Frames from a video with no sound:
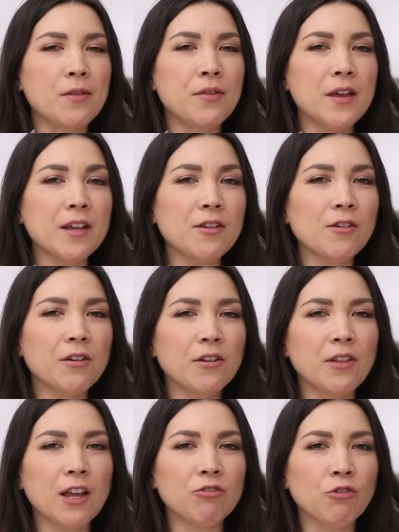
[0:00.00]
think you're
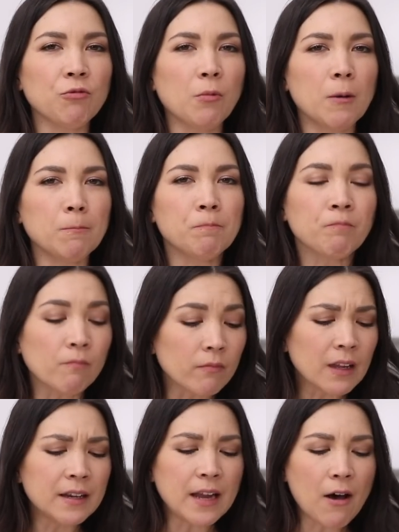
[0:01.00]
gonna like this one.
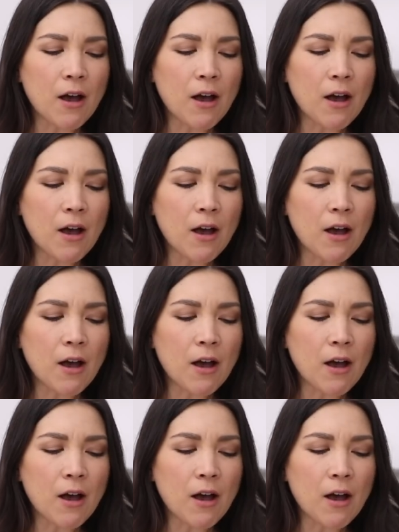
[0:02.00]
Now,